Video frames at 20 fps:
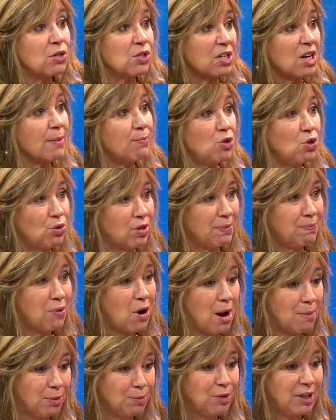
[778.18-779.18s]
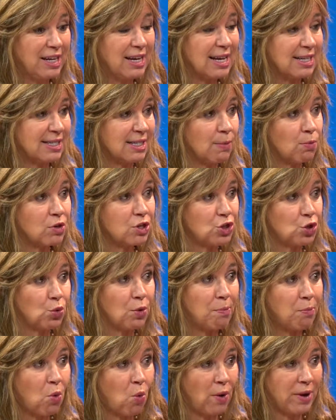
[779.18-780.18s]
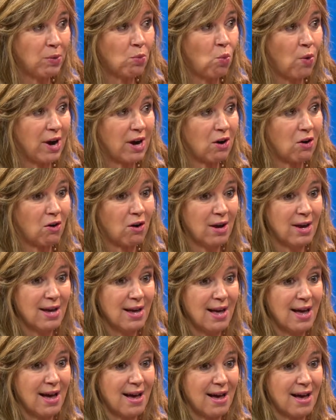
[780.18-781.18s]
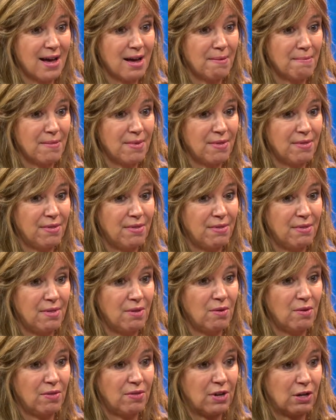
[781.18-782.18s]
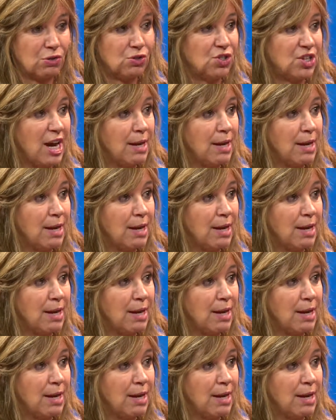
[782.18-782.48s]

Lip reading: And most of the time you could probably get someone to a point where they're